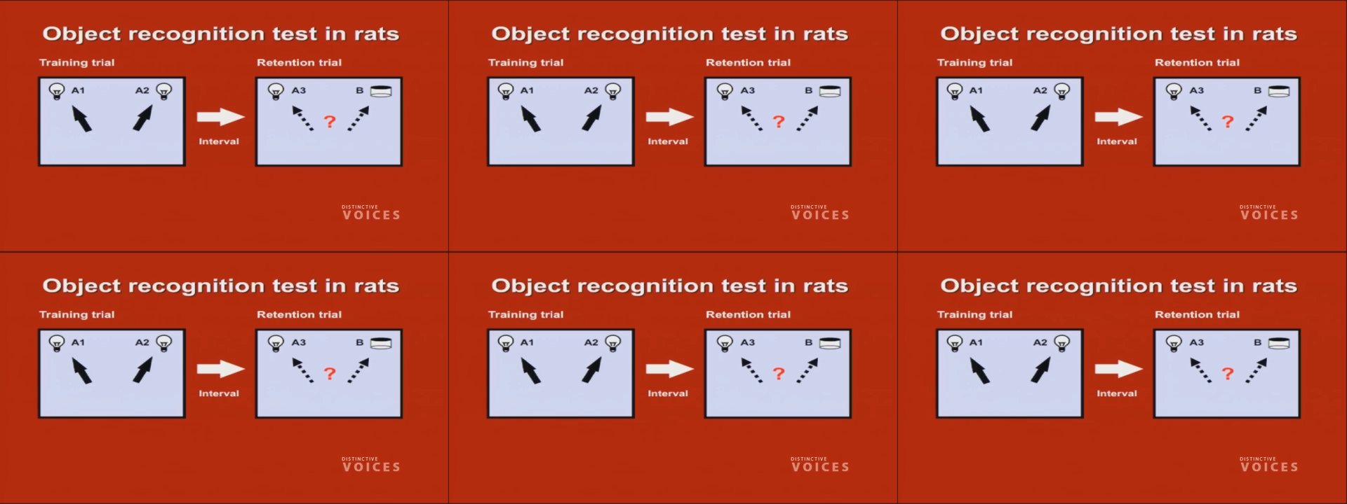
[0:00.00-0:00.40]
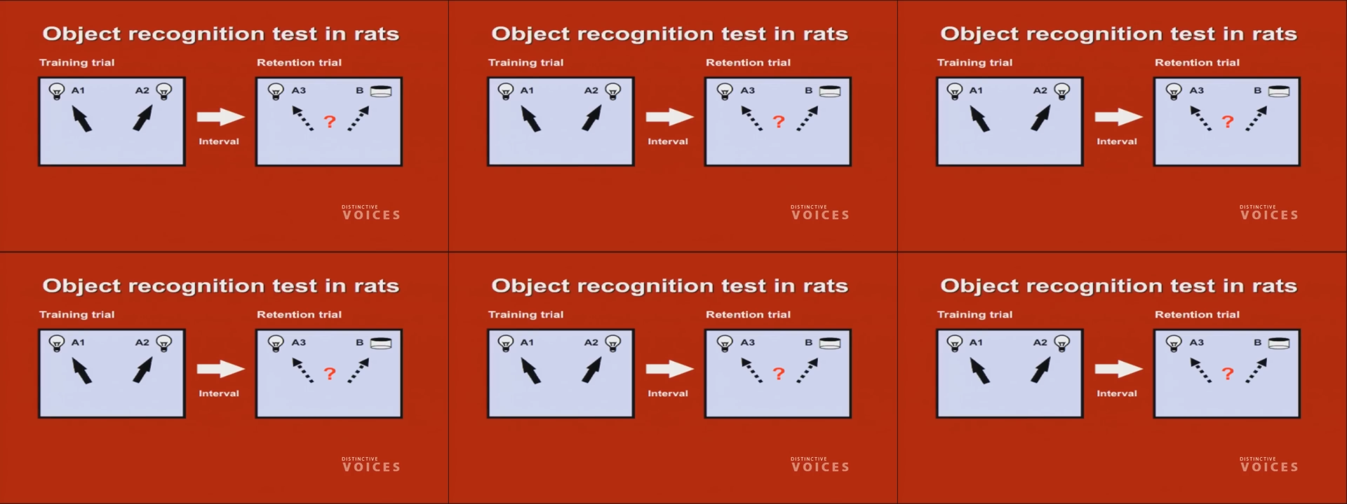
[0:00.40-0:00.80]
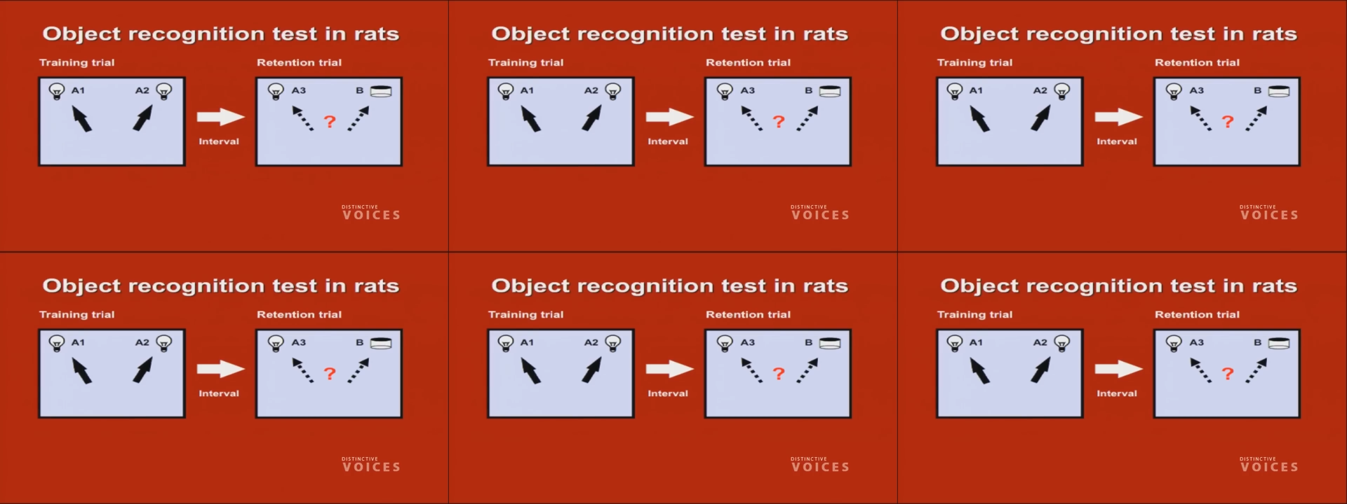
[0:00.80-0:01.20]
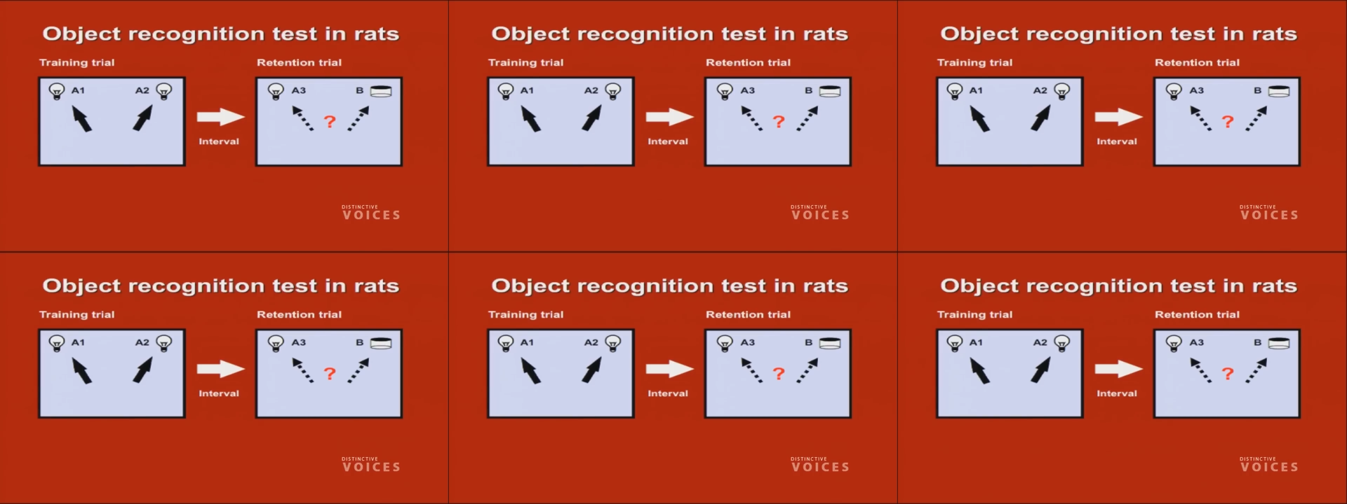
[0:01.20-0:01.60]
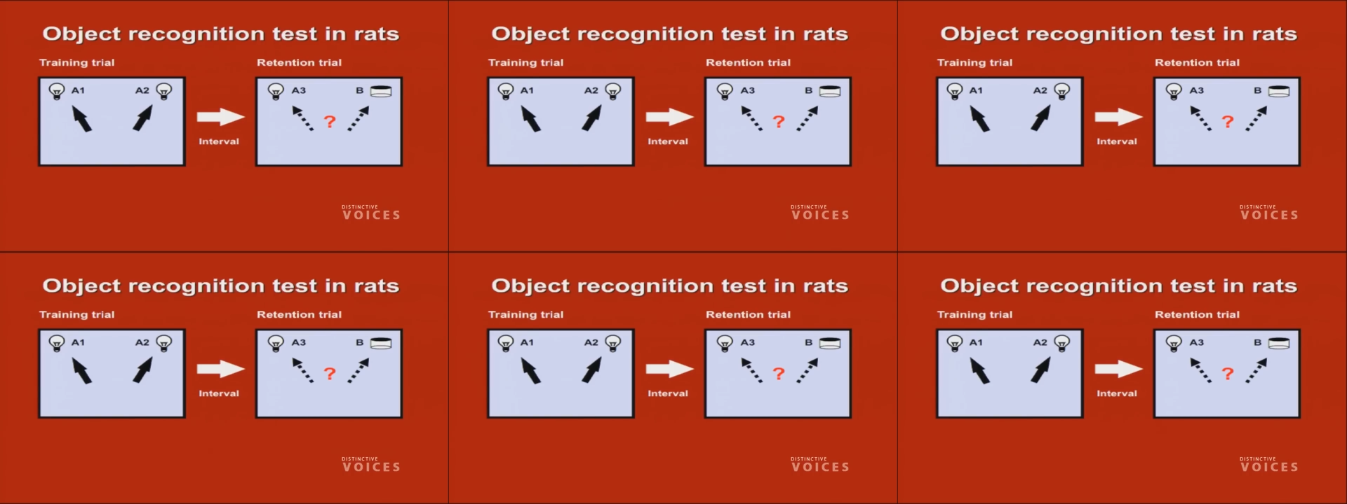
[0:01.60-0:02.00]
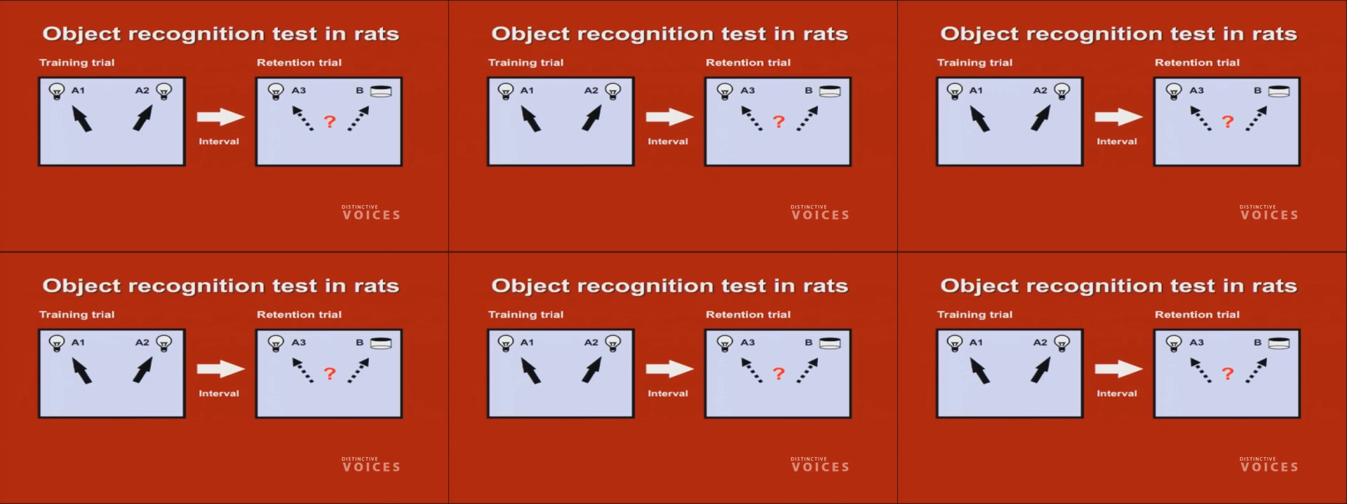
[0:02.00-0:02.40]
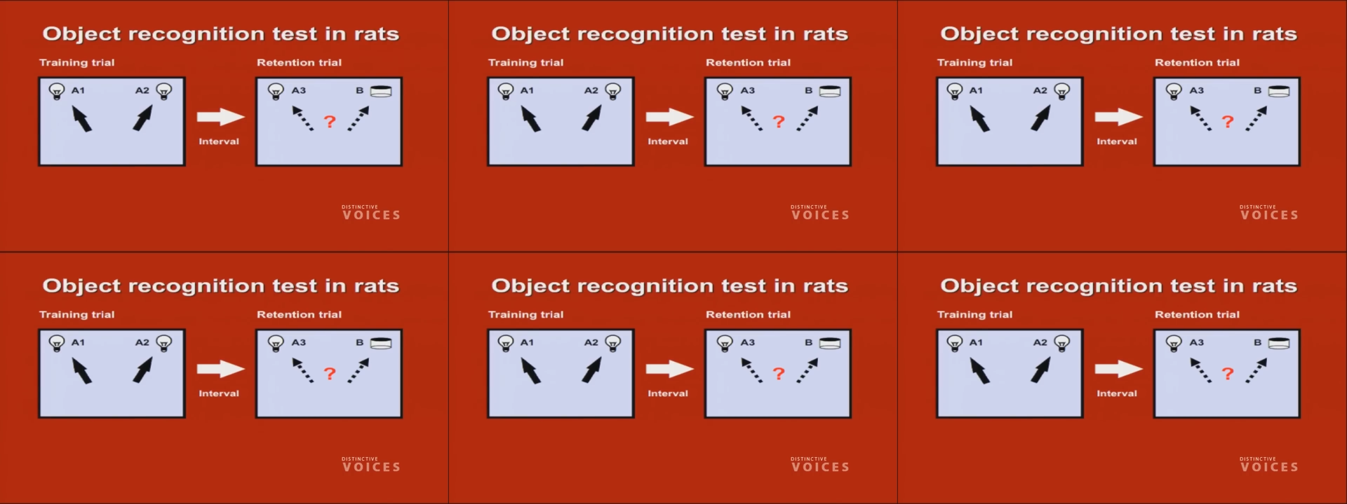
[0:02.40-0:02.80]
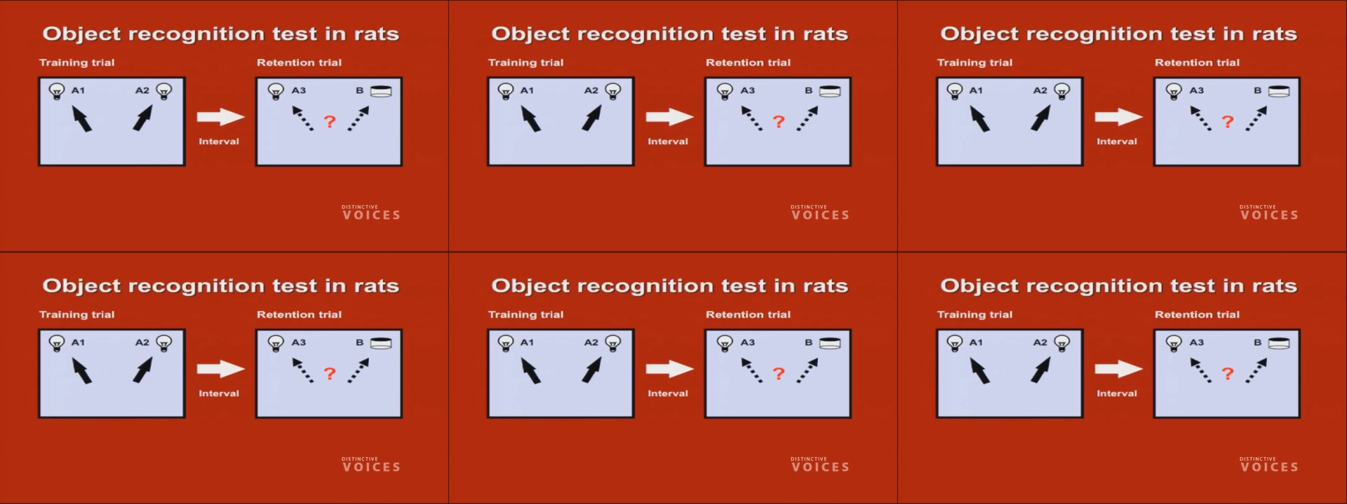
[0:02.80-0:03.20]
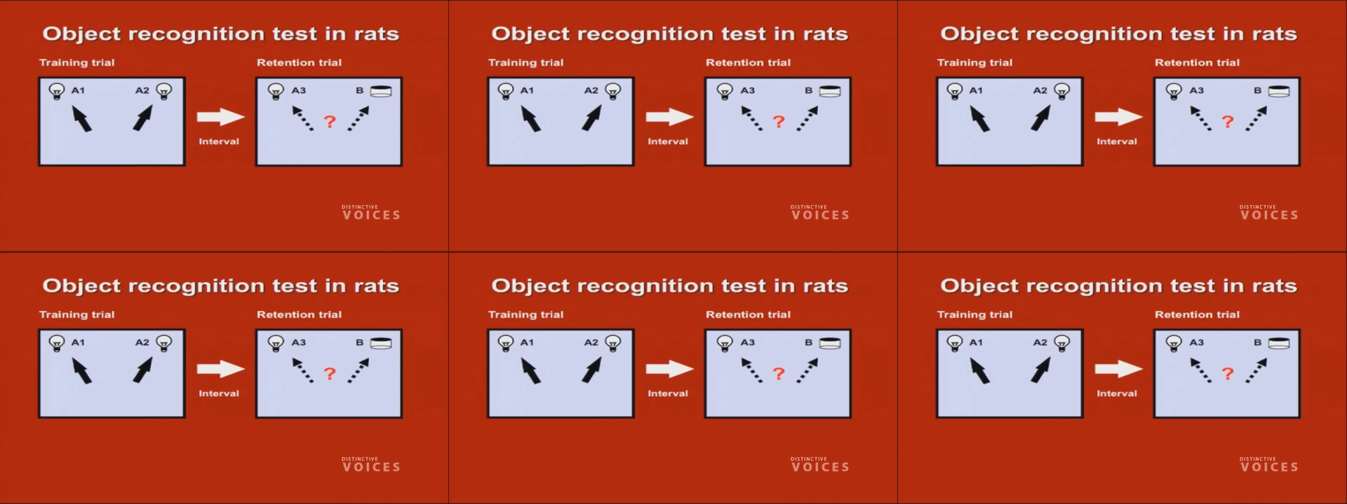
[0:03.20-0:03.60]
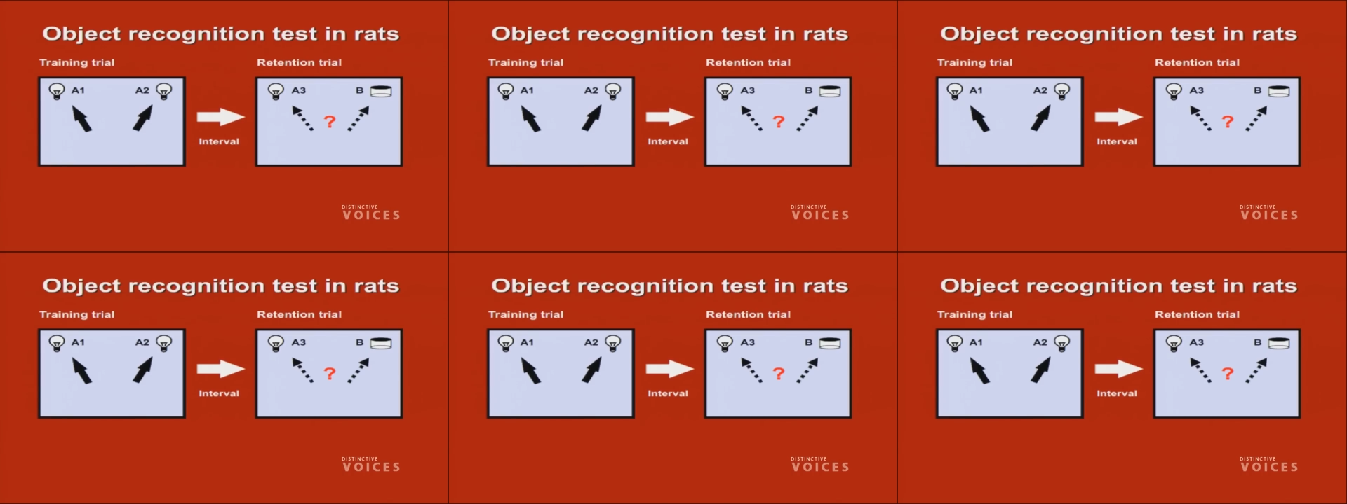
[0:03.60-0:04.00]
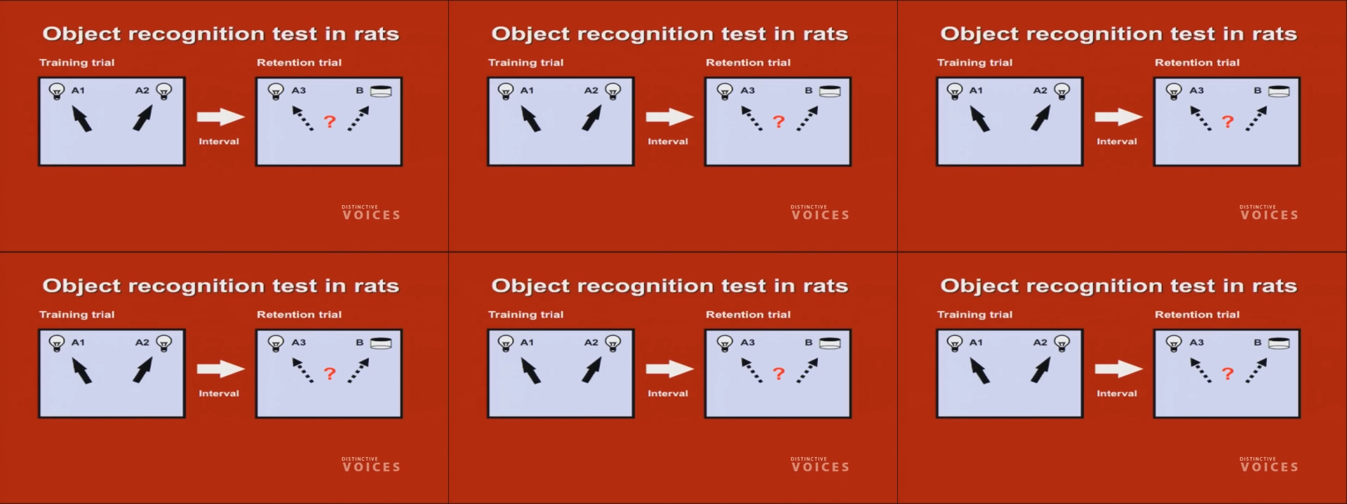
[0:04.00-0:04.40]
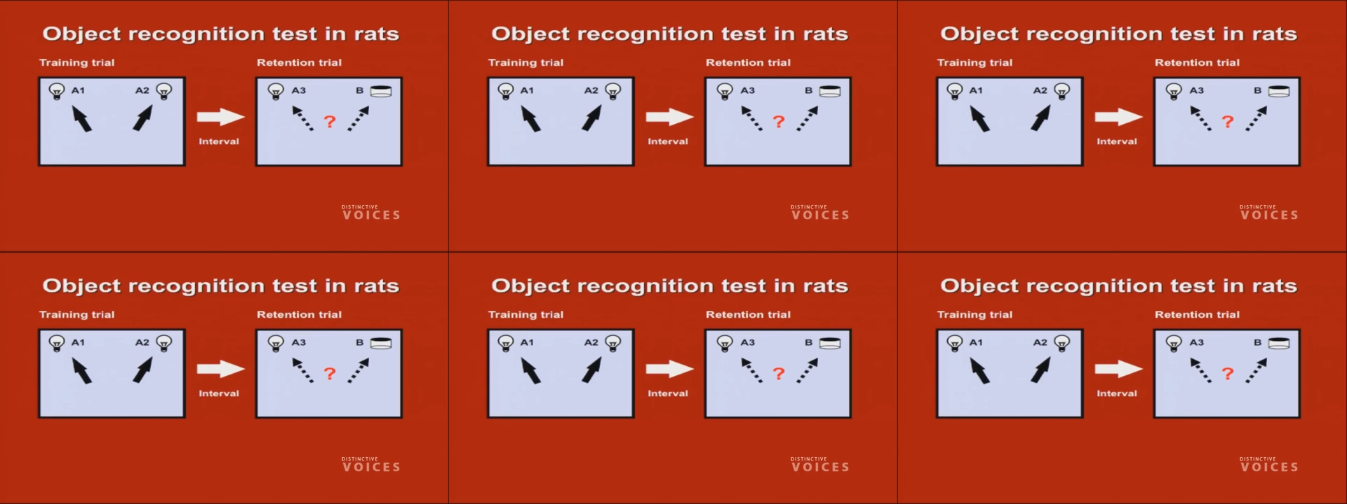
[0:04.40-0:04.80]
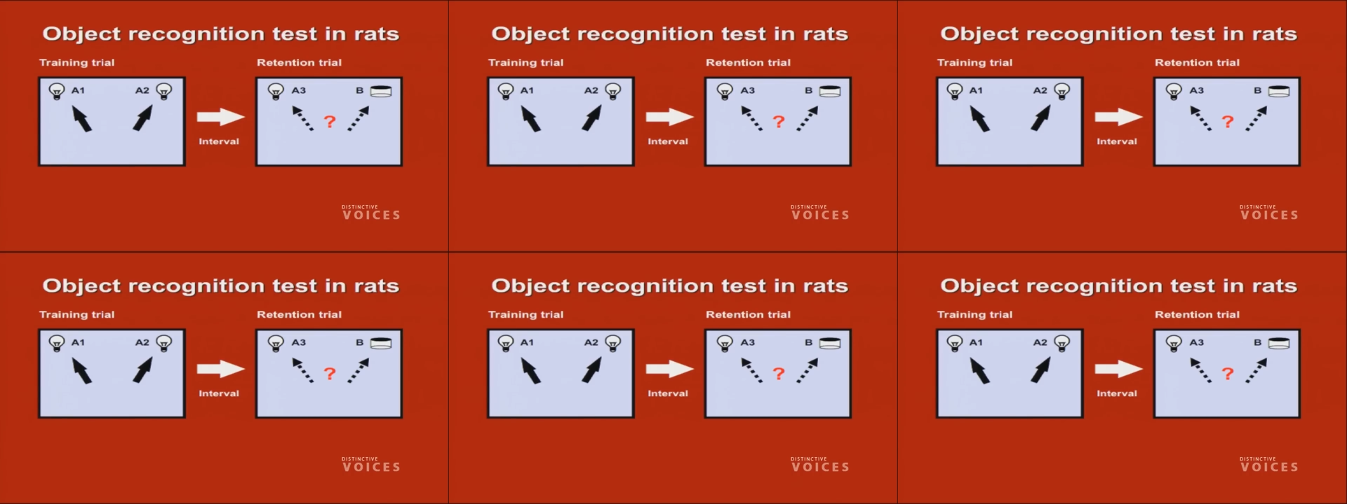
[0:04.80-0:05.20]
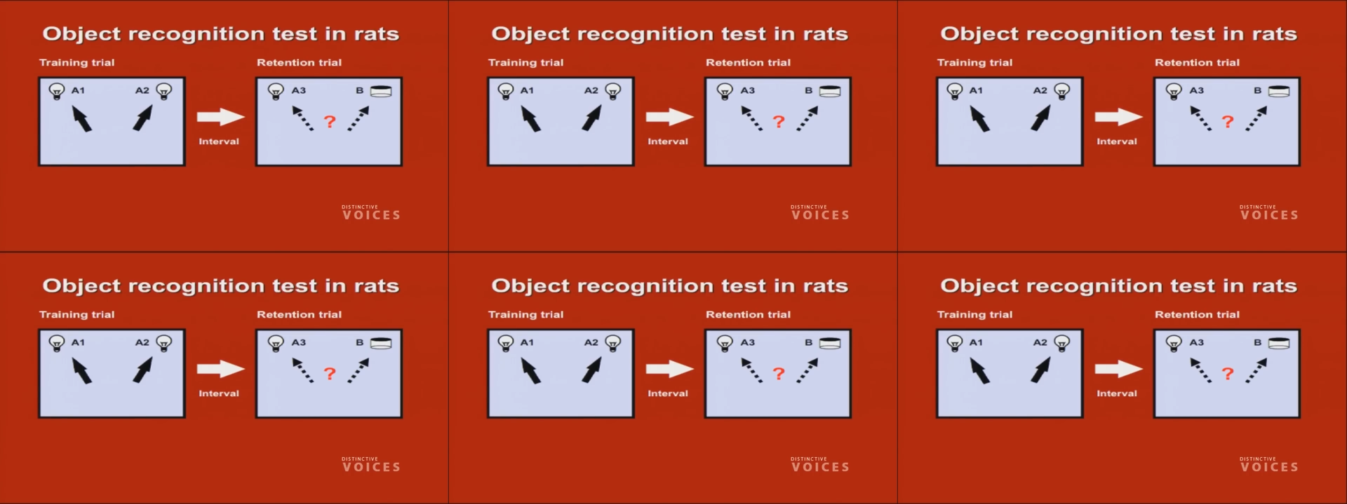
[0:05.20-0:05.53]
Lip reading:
(no speaker visible)